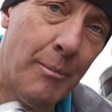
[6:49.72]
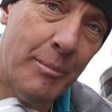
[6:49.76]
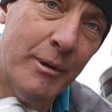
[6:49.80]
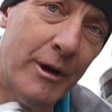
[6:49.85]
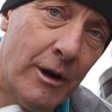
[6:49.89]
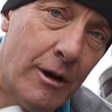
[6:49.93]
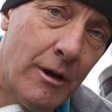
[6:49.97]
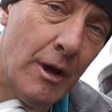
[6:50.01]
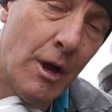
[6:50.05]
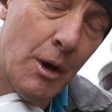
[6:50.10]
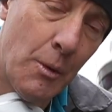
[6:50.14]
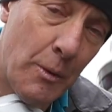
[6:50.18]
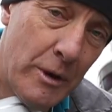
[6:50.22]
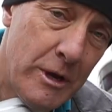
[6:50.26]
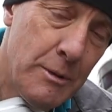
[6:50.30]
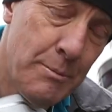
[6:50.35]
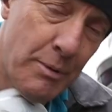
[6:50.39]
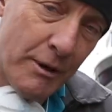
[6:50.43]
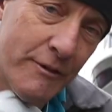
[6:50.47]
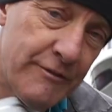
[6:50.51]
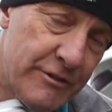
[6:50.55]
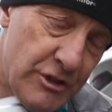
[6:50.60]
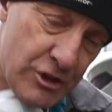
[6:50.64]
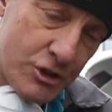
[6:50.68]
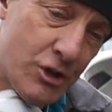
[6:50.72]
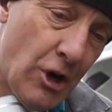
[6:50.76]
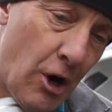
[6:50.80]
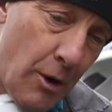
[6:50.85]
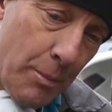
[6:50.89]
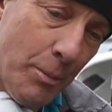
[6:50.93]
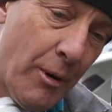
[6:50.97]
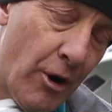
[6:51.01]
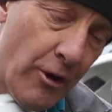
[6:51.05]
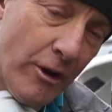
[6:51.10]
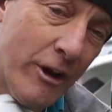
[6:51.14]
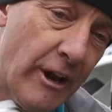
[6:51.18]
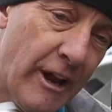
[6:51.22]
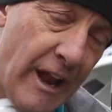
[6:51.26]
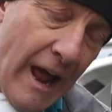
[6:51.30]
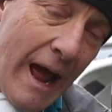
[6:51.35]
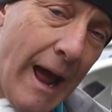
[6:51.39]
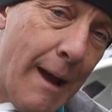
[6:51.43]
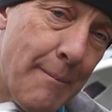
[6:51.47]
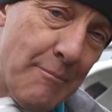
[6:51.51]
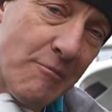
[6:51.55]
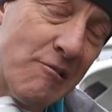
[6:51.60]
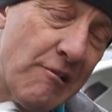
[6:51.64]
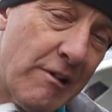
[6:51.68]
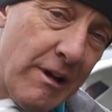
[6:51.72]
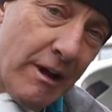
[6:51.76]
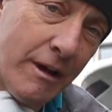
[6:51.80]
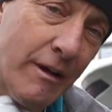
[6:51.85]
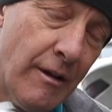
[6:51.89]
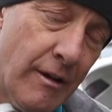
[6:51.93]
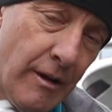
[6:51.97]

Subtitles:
but when you put the top on and hammer it